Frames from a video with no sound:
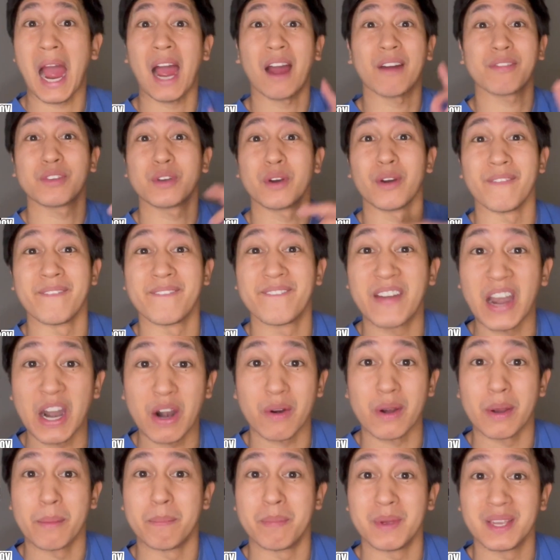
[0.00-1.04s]
after a
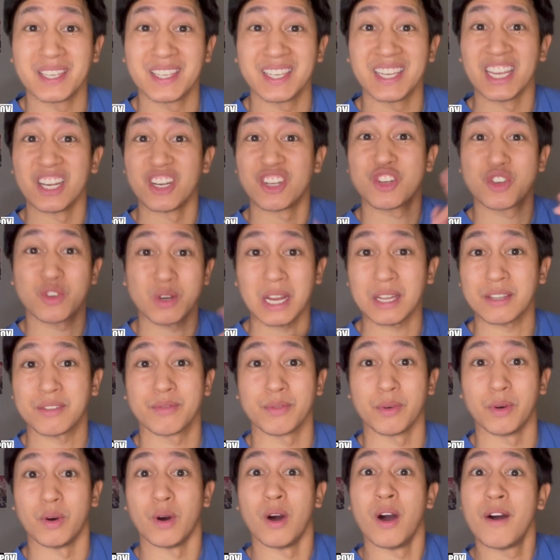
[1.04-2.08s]
very busy and
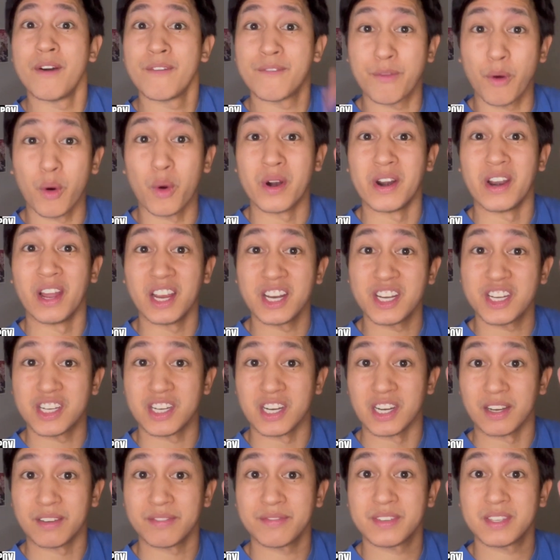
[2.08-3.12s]
stressful 4 night
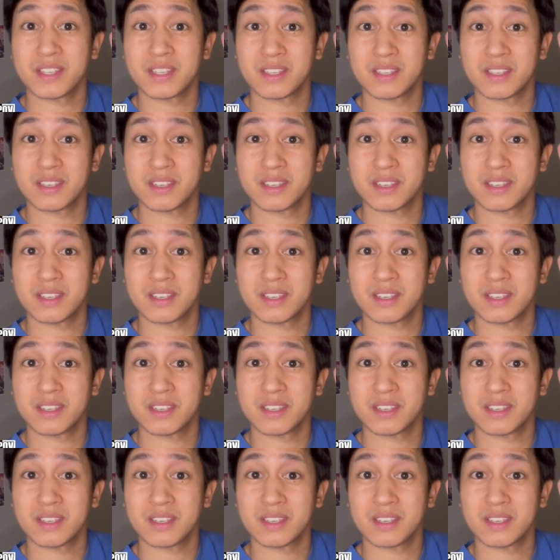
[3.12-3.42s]
shifts,